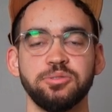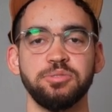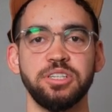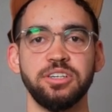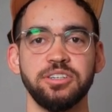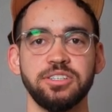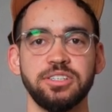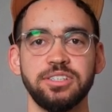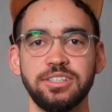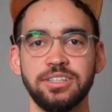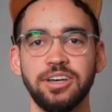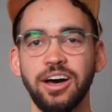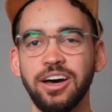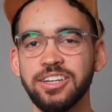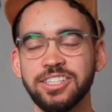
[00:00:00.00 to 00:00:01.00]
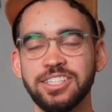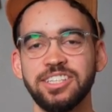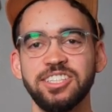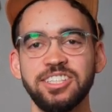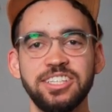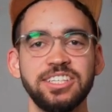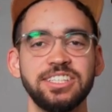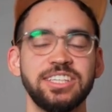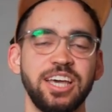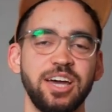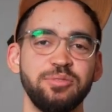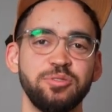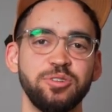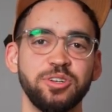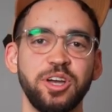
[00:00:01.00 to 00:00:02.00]
Because honestly, this
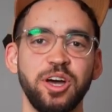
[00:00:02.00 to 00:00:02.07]
camera